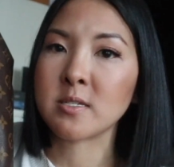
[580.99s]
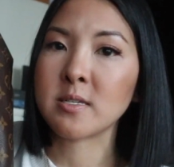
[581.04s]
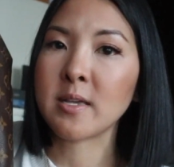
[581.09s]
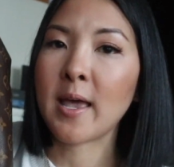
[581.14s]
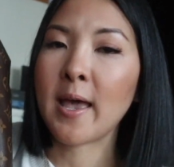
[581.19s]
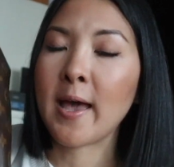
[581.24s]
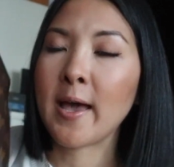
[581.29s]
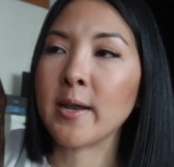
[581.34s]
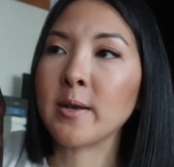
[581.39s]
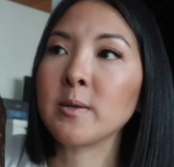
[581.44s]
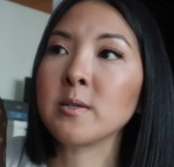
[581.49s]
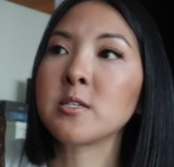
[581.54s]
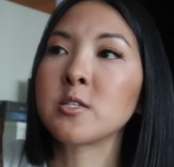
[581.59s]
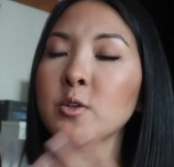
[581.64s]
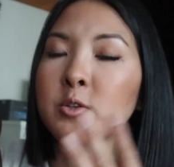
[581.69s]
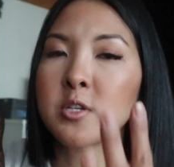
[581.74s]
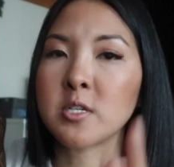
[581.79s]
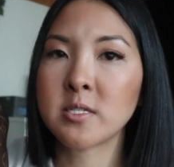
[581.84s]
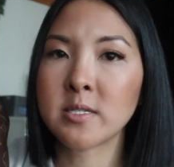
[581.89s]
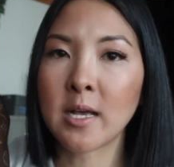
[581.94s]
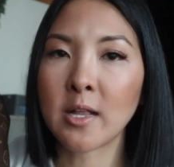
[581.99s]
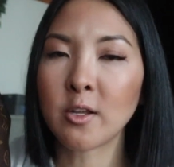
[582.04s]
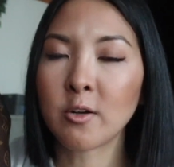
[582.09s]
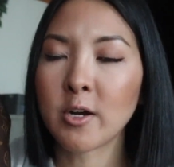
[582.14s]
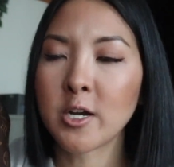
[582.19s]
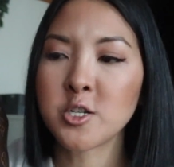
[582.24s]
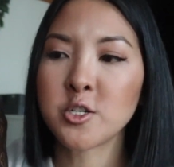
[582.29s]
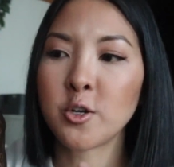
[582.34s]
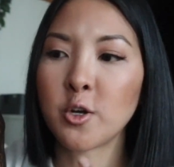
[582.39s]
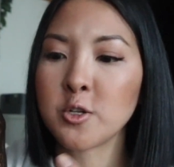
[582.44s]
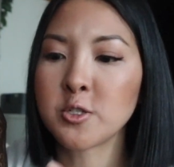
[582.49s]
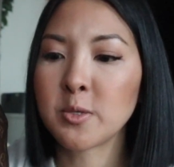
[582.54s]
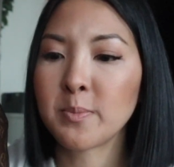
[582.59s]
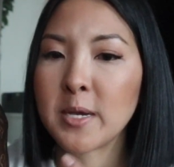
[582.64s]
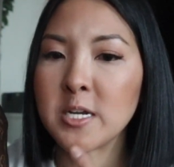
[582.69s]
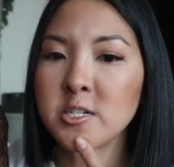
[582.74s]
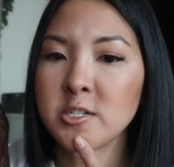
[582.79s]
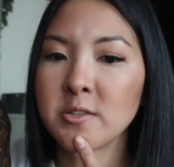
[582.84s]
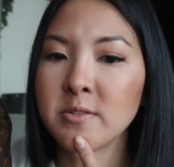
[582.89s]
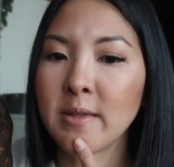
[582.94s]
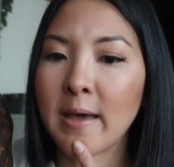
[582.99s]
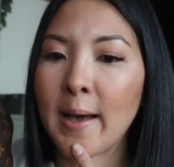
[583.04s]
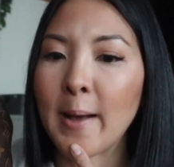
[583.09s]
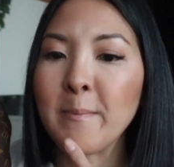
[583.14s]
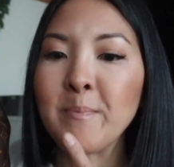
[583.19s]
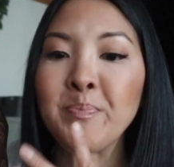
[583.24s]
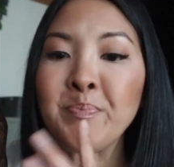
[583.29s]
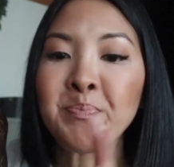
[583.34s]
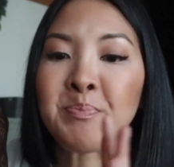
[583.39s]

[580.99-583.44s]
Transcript: And so the seller, I should also mention that,